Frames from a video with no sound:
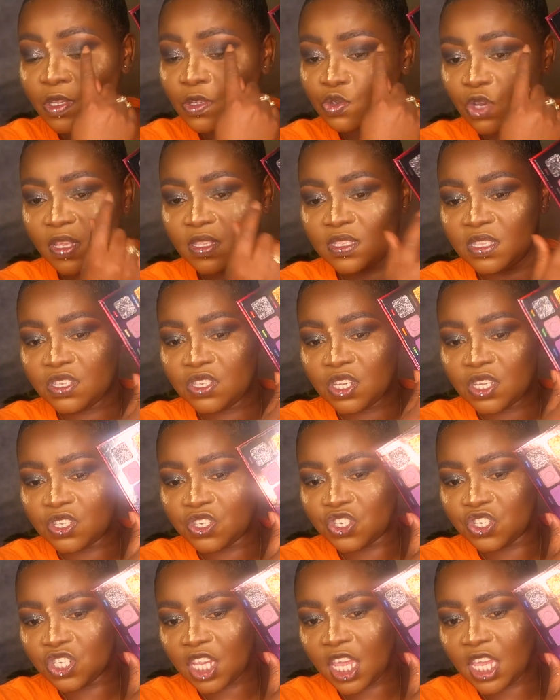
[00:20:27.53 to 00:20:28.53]
transition
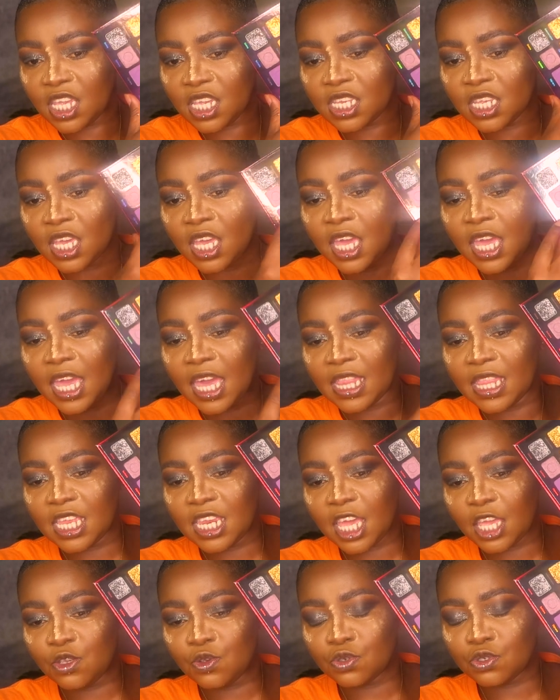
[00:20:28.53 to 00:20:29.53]
shade, and
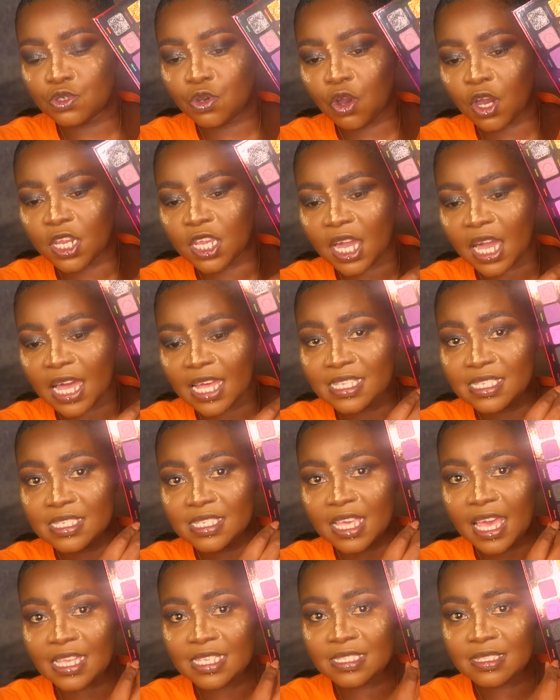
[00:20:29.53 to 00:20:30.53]
then I used Korihaz
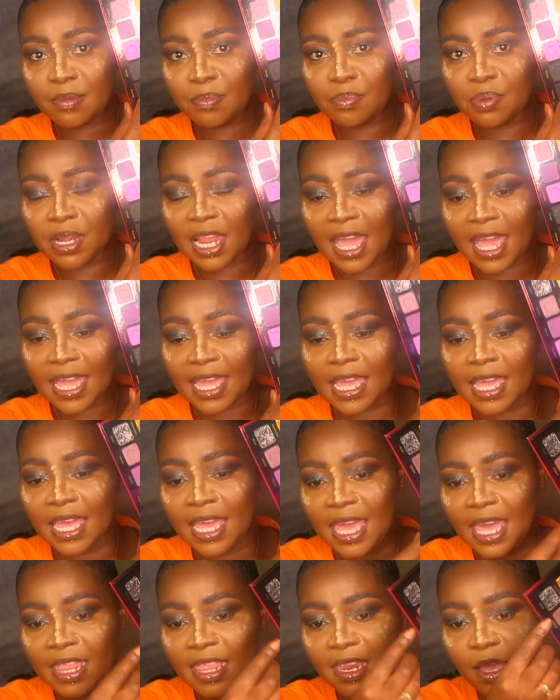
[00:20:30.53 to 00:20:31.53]
as the black,
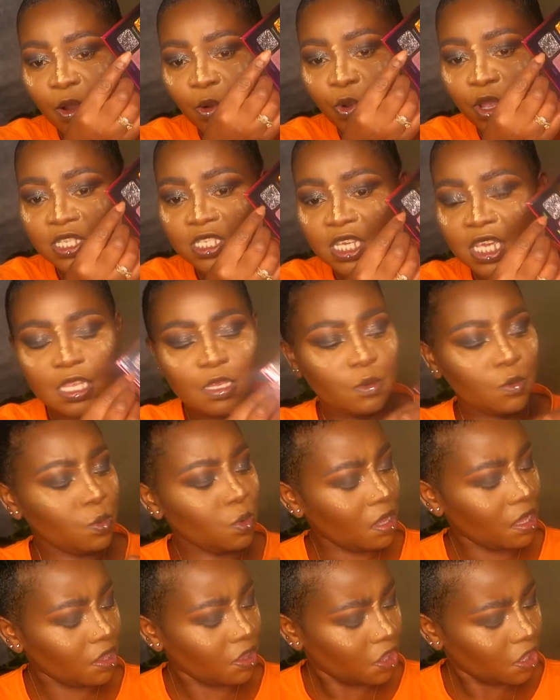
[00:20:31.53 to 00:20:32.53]
and then I went in
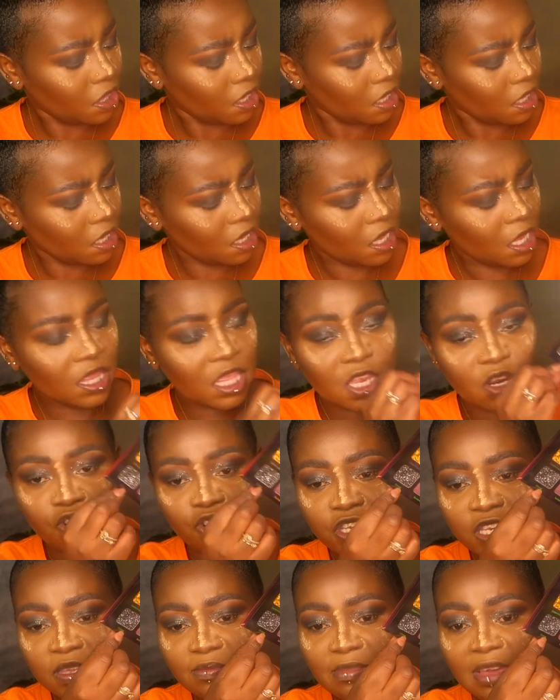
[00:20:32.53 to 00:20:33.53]
with the
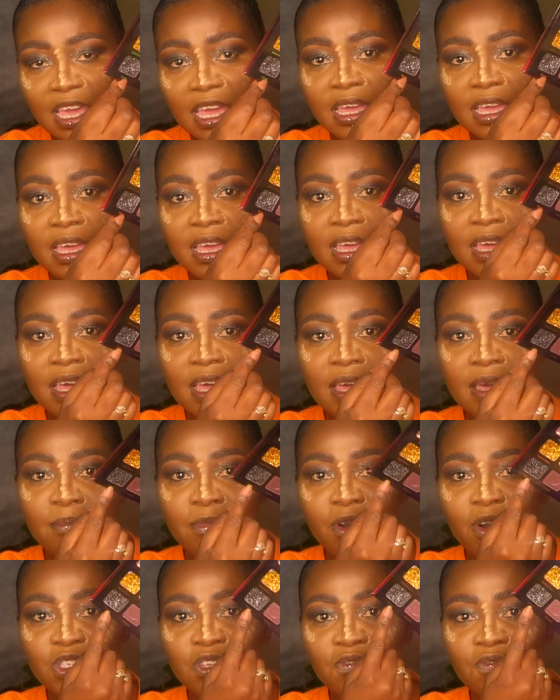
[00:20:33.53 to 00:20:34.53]
Onime
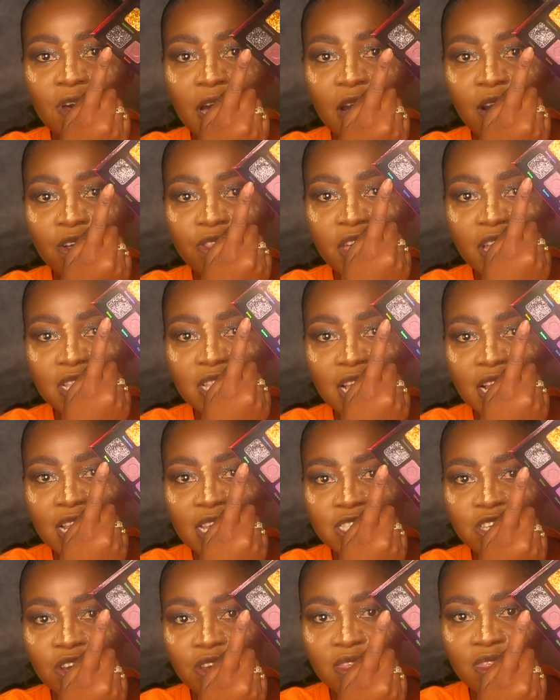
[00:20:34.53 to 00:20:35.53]
because of how that
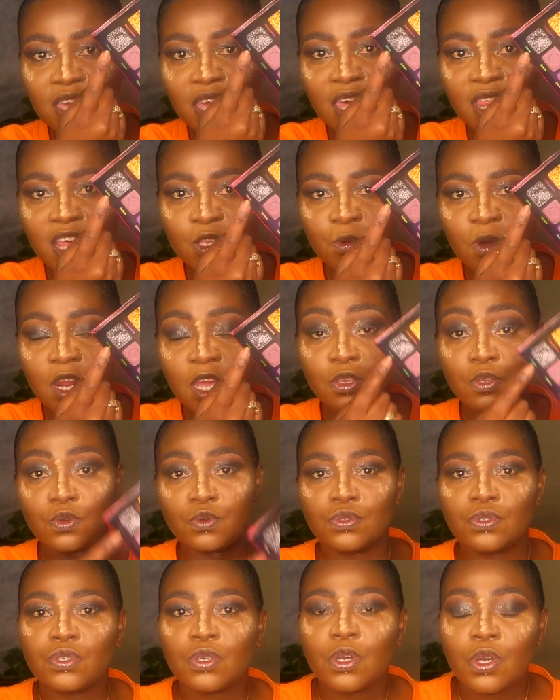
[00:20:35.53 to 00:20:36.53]
glitter there. That's what I
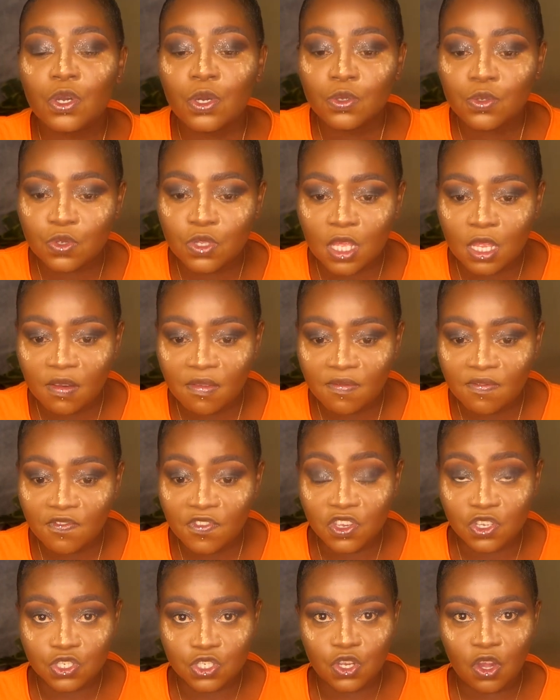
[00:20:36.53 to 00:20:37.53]
used to then
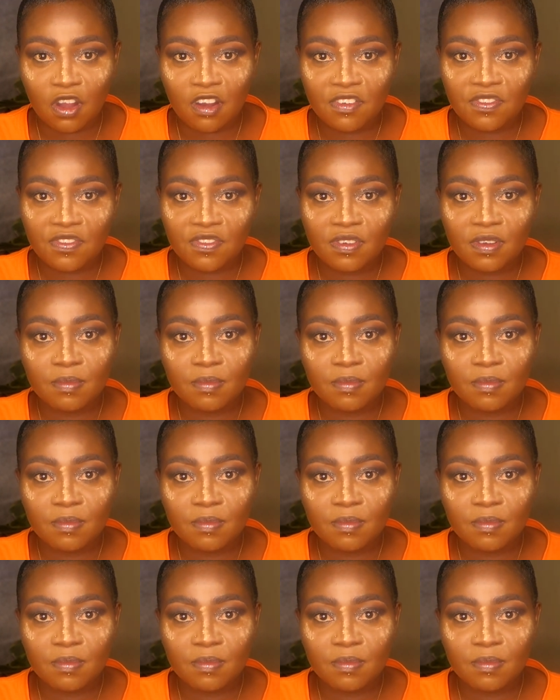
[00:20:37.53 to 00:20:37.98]
finish it off,